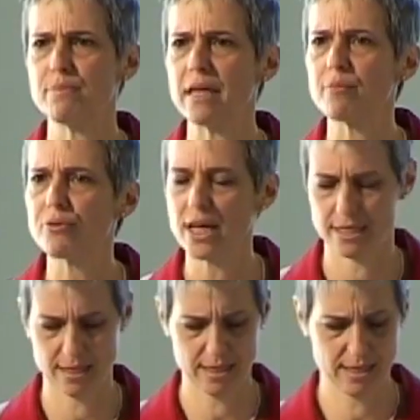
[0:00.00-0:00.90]
being
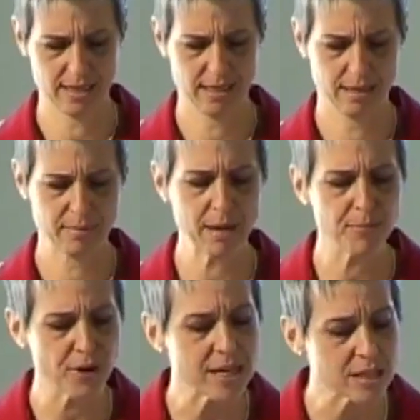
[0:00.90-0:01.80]
present
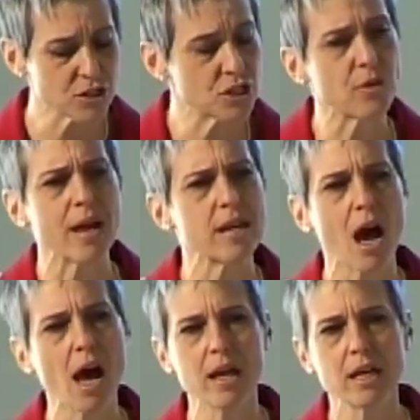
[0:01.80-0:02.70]
to and
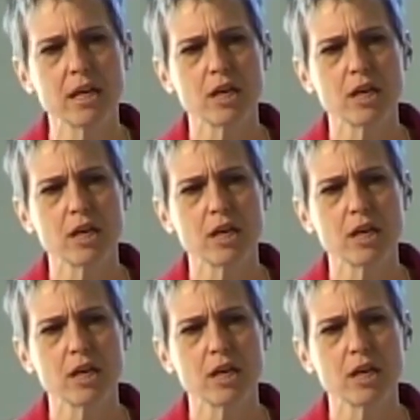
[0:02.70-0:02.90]
not